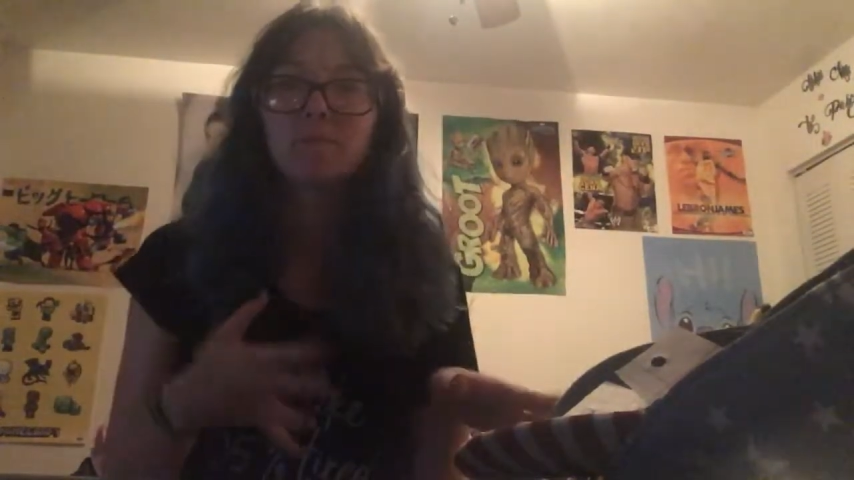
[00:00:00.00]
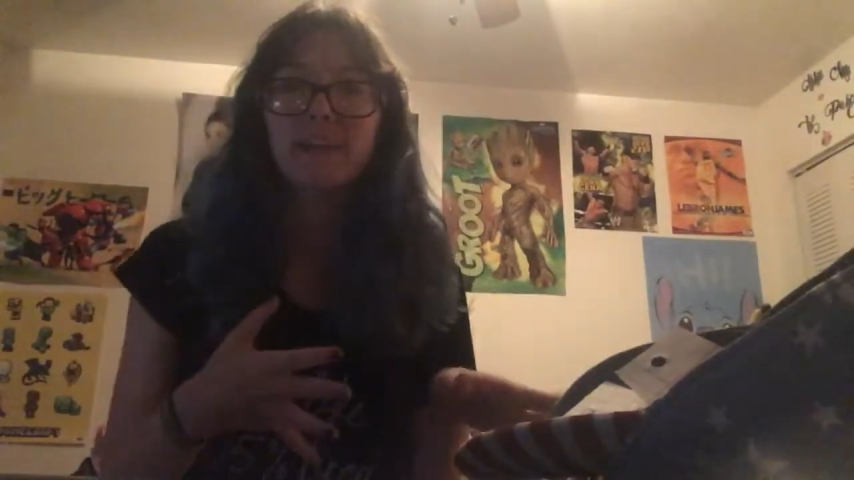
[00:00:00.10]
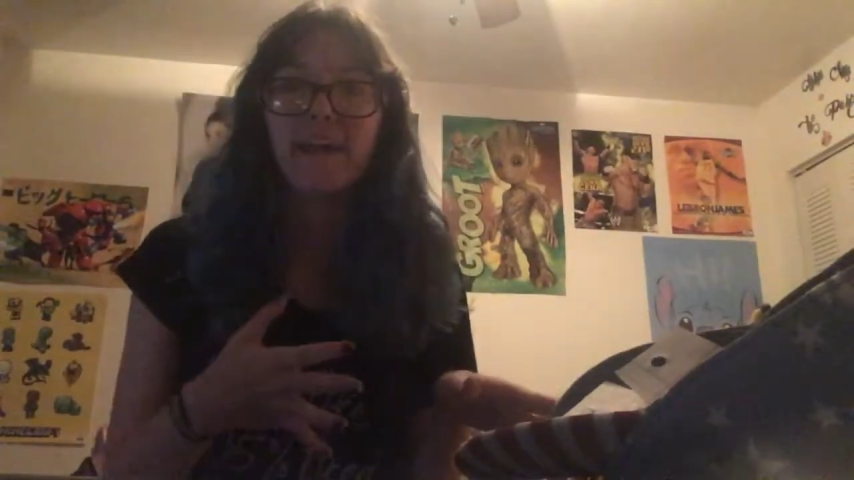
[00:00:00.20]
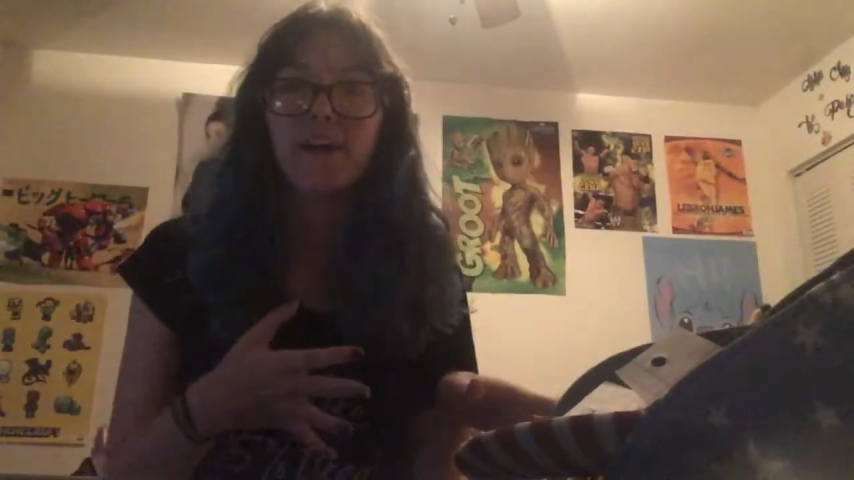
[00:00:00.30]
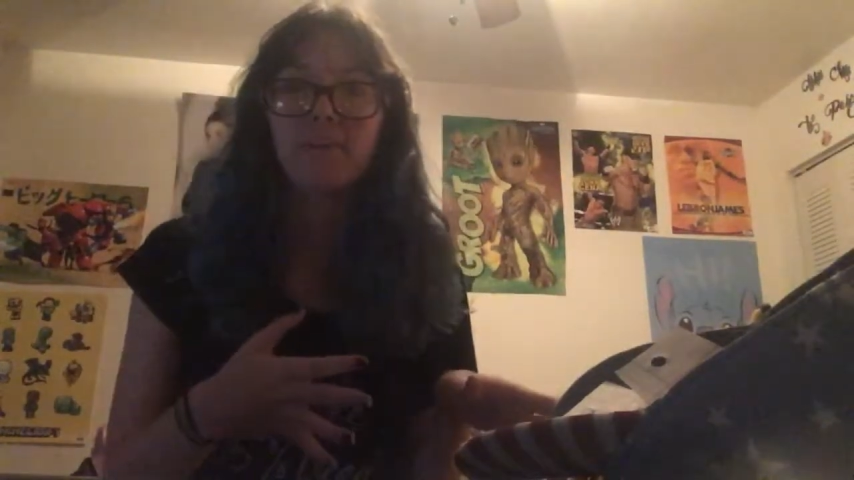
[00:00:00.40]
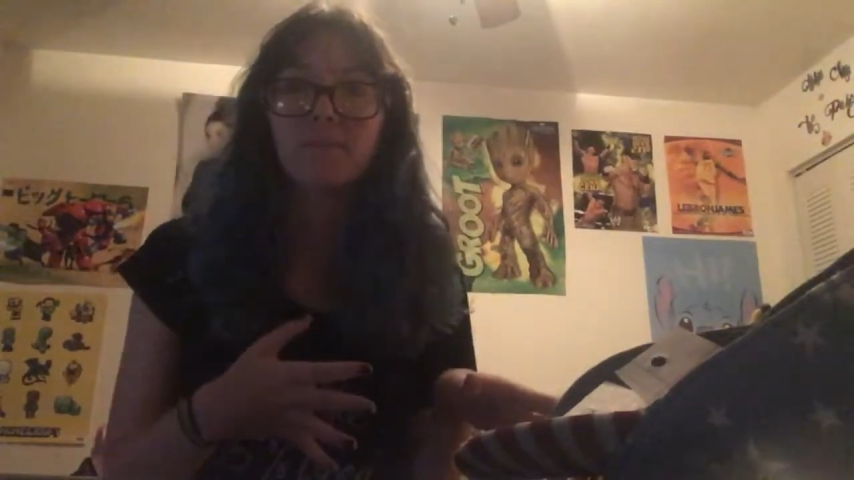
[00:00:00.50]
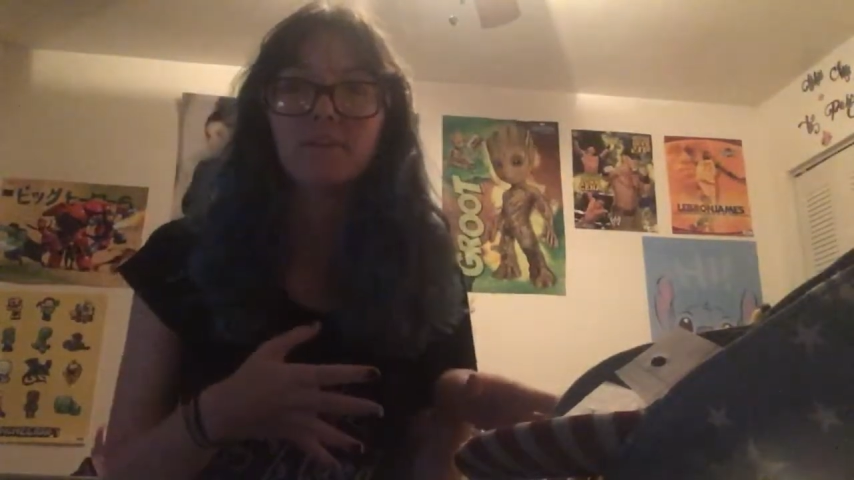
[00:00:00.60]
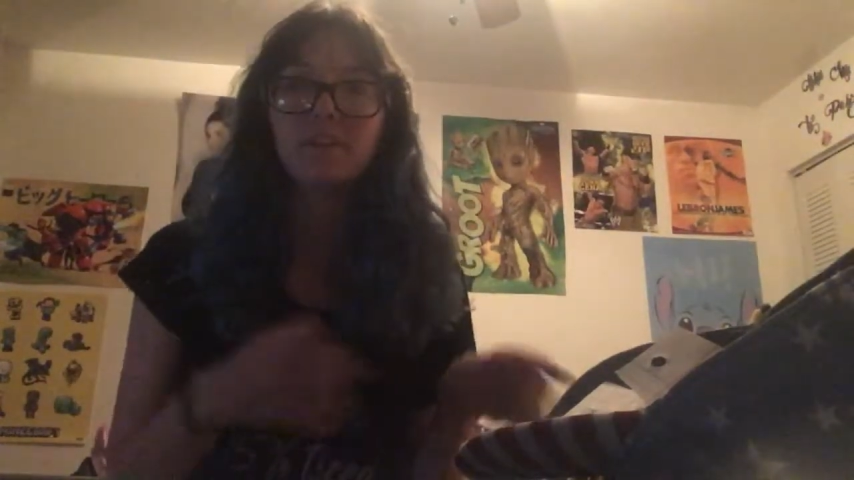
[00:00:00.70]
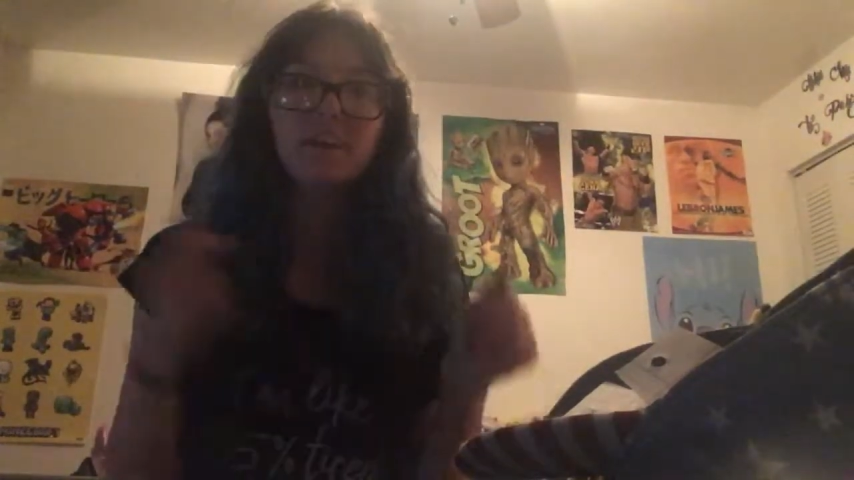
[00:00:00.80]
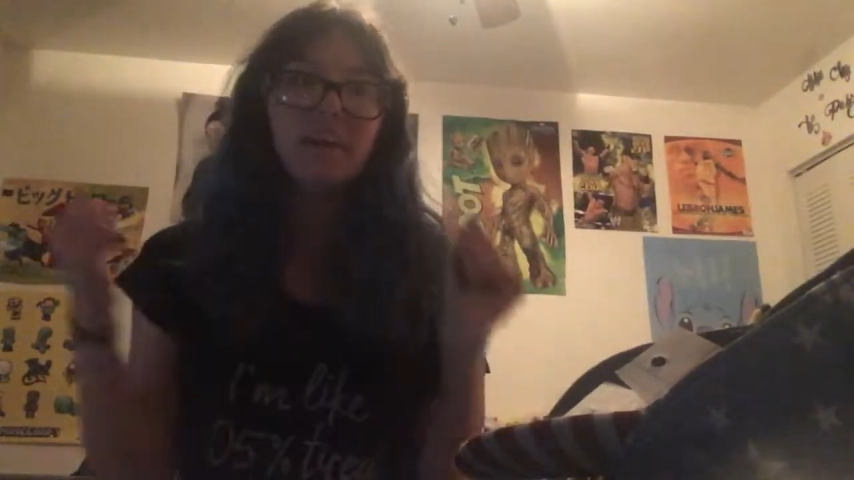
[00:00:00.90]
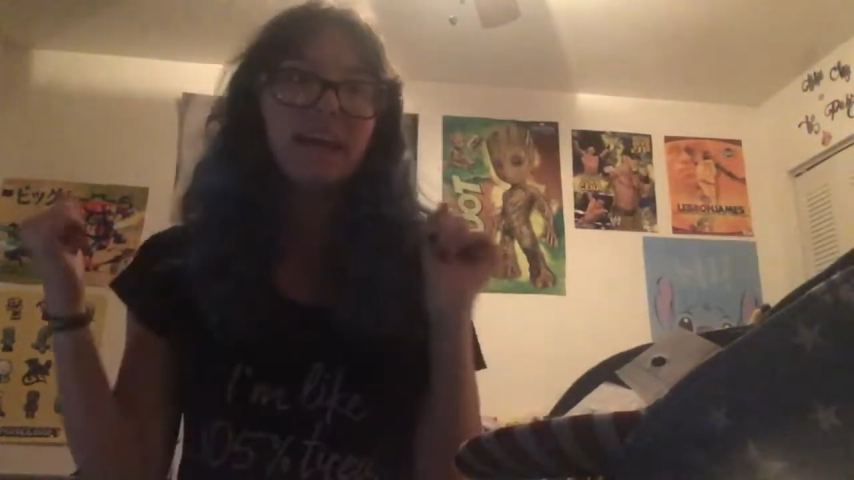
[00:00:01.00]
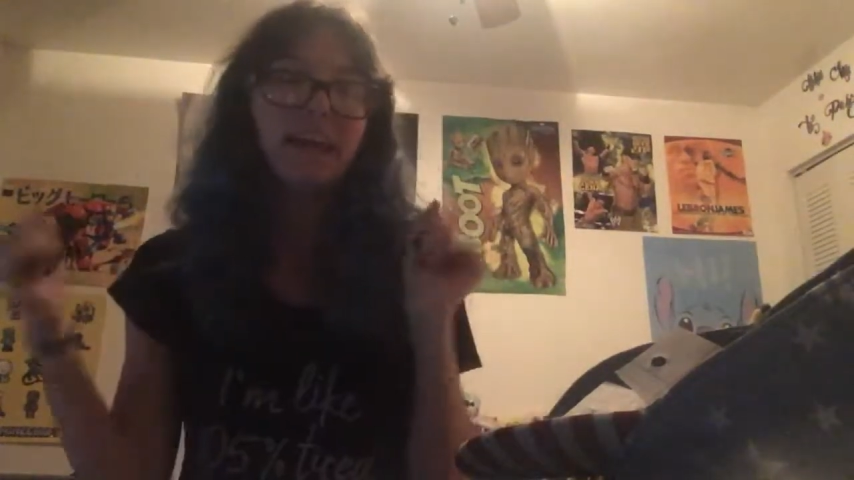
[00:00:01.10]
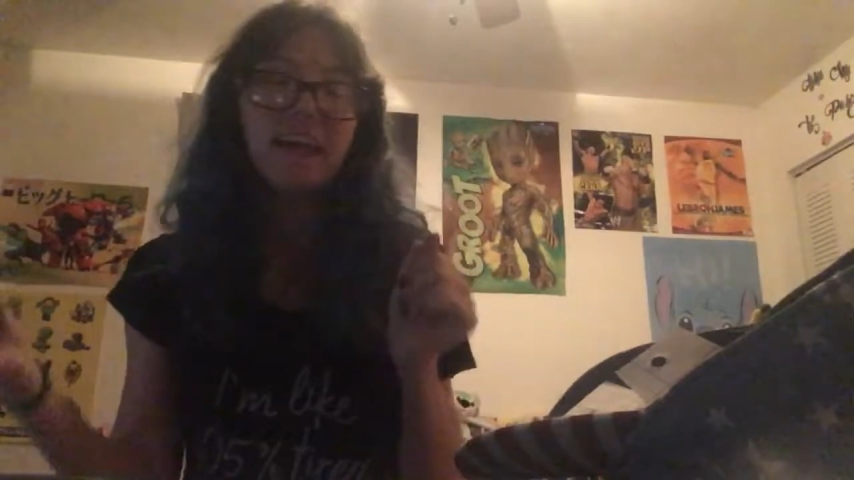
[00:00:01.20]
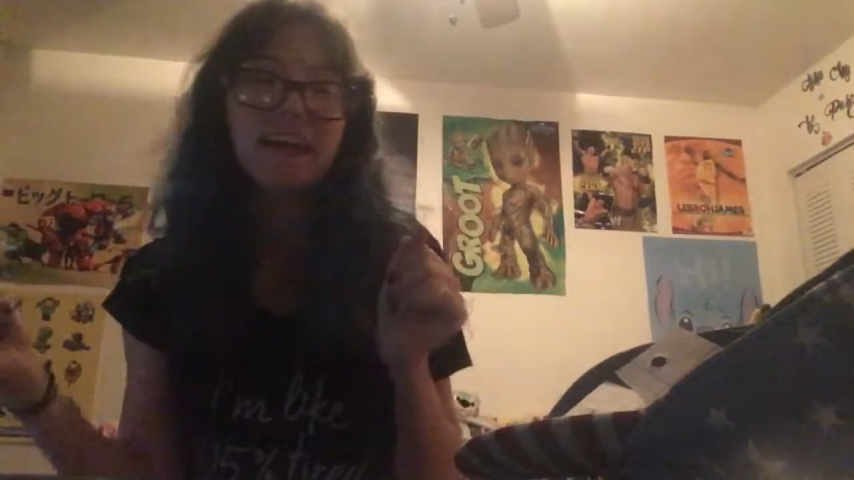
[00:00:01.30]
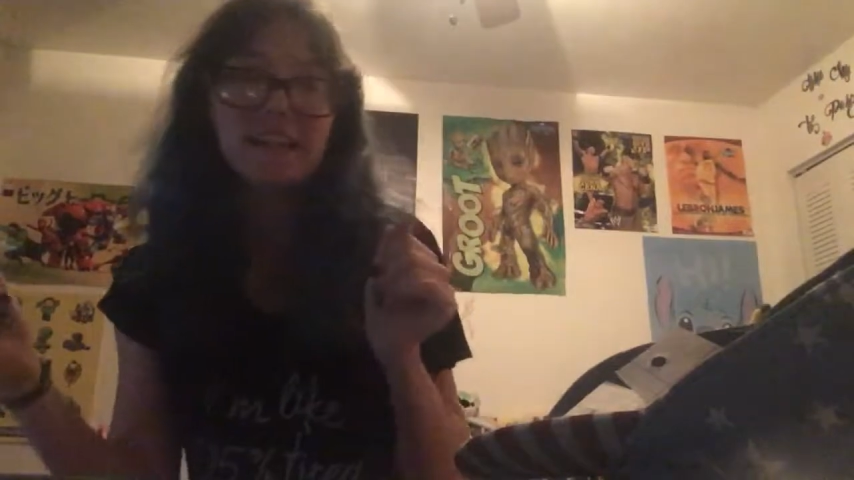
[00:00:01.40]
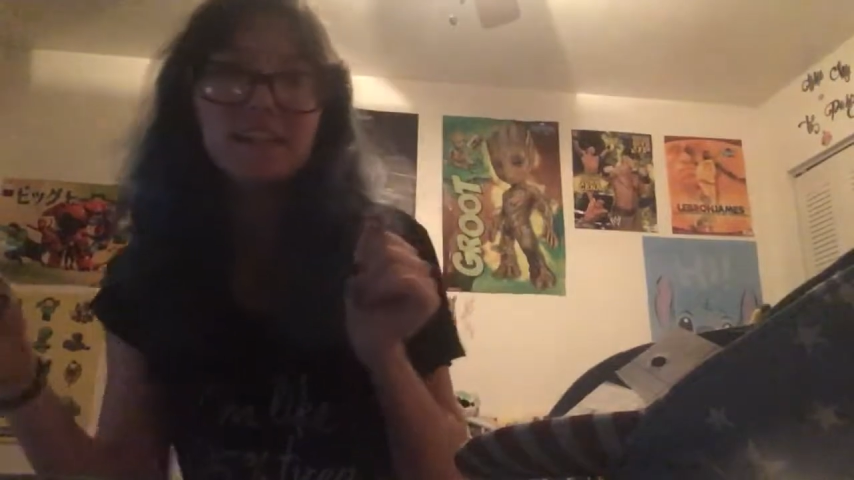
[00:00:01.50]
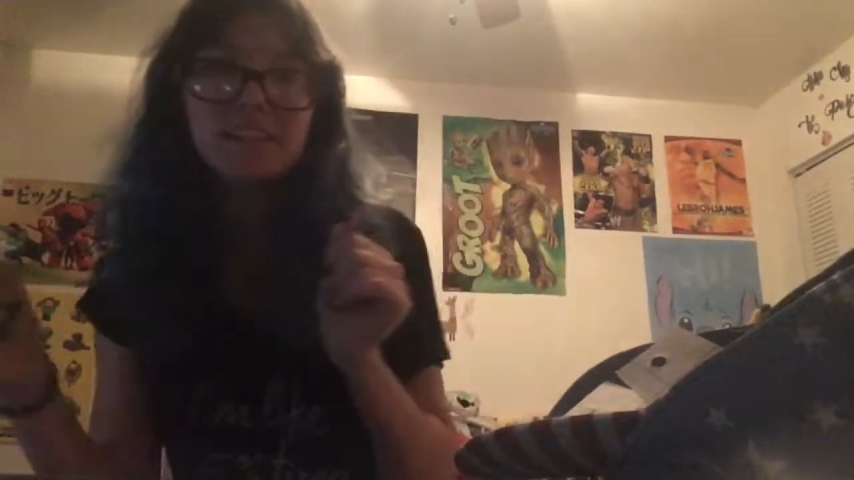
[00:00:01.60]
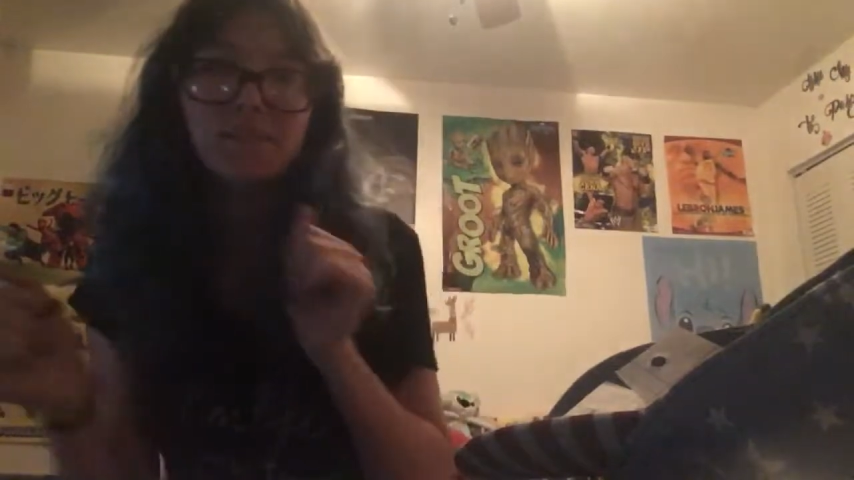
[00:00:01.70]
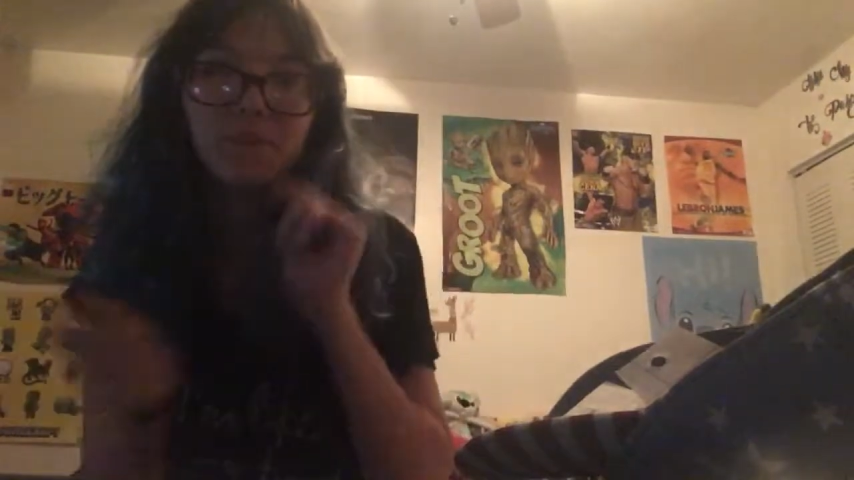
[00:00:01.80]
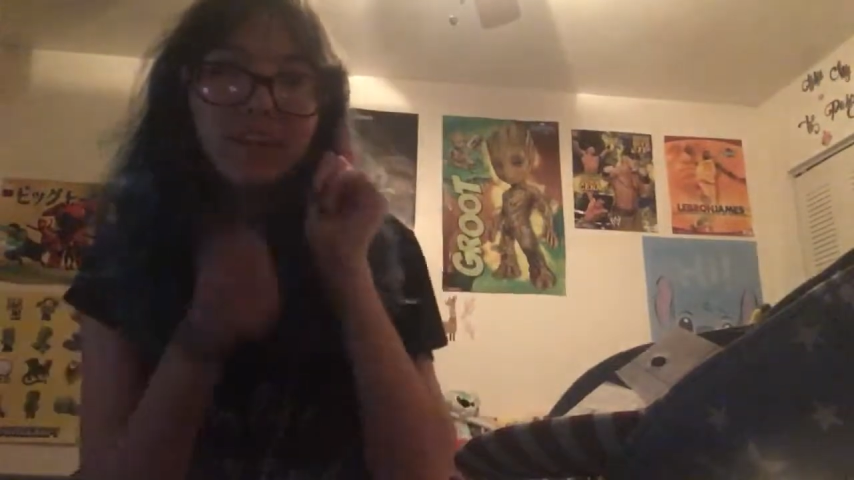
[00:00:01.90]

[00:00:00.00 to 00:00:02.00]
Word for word: down and we're